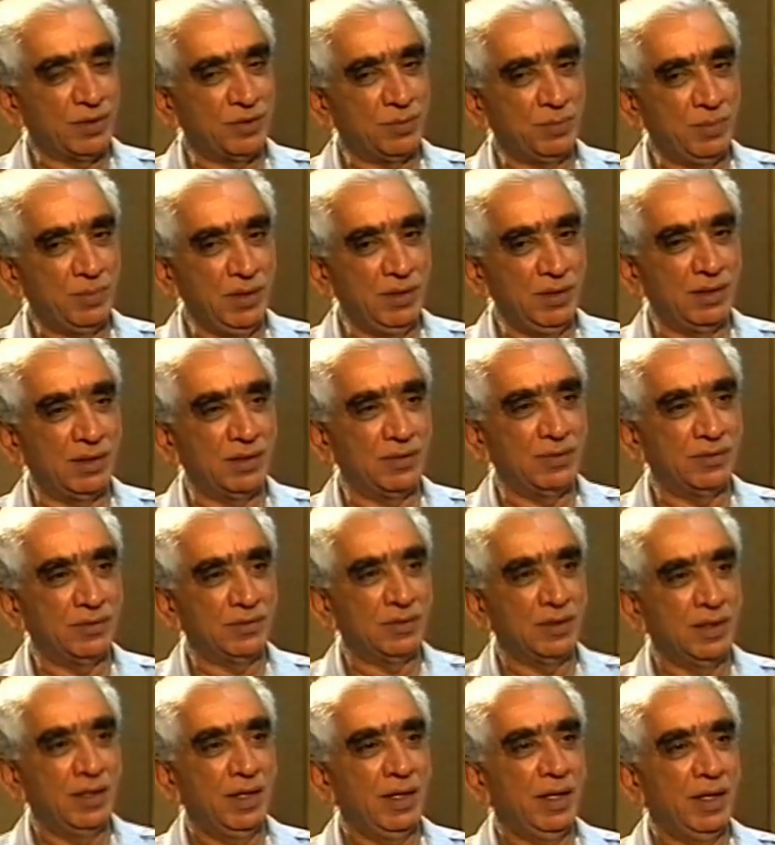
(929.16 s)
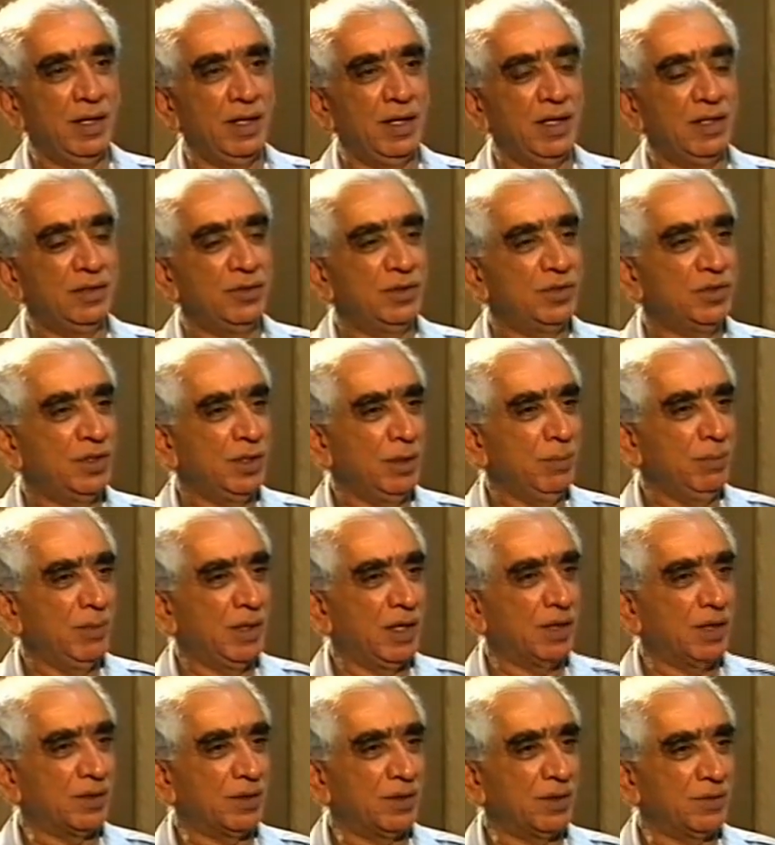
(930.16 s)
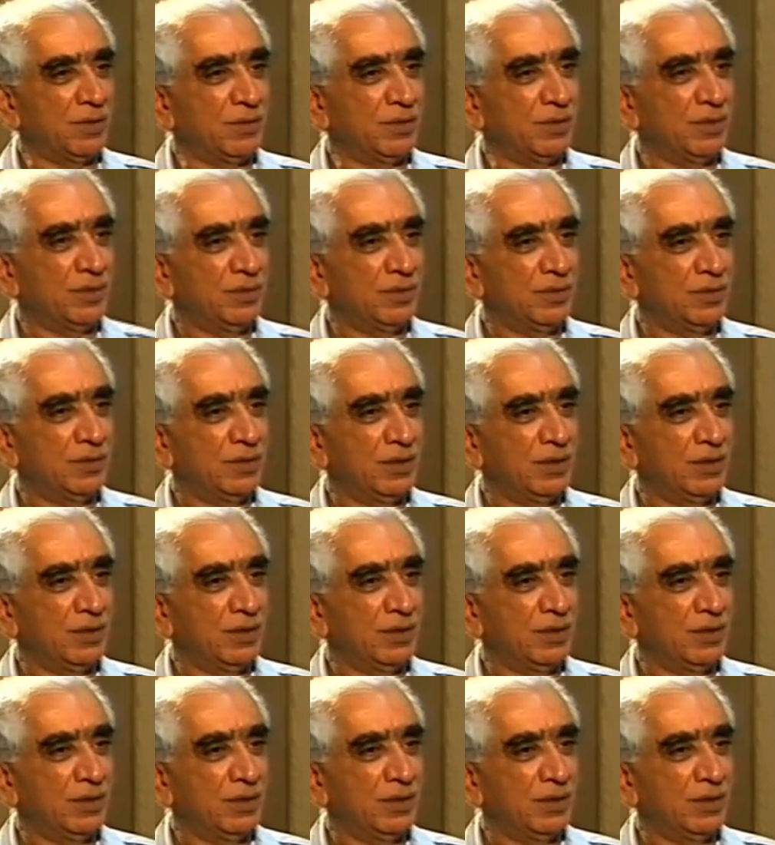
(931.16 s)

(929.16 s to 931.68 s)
of experience in the Shimla conference.